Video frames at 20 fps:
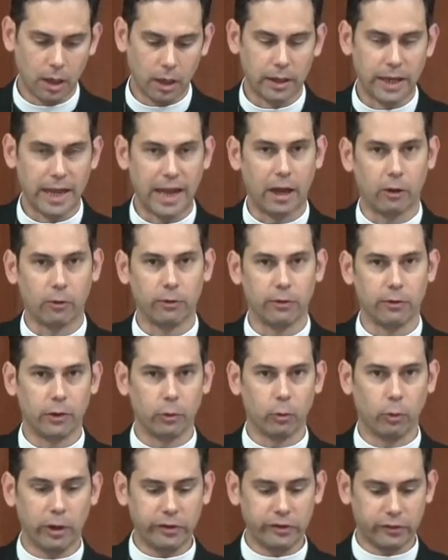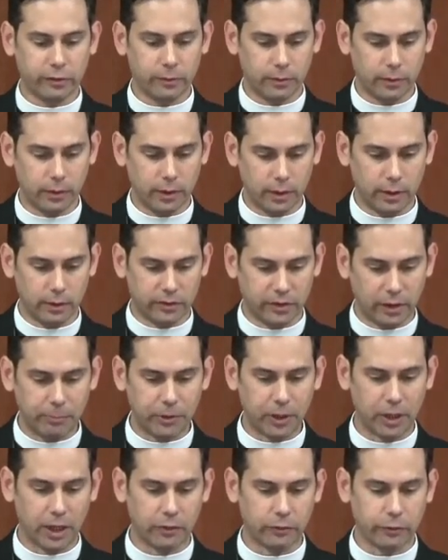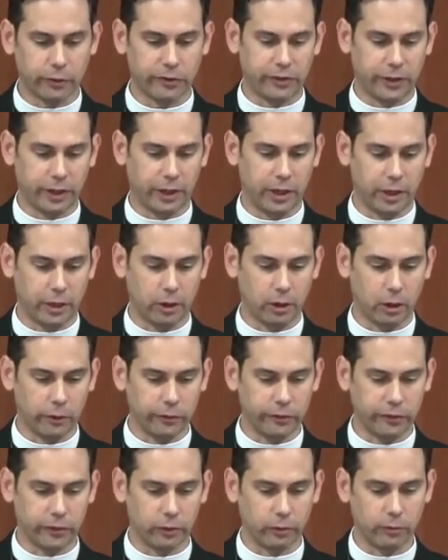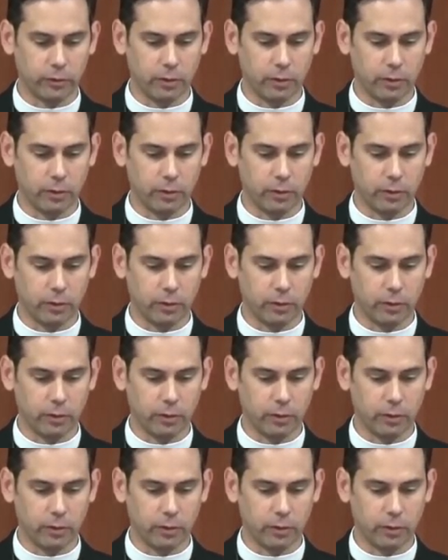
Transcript: Now, there was something interesting here also.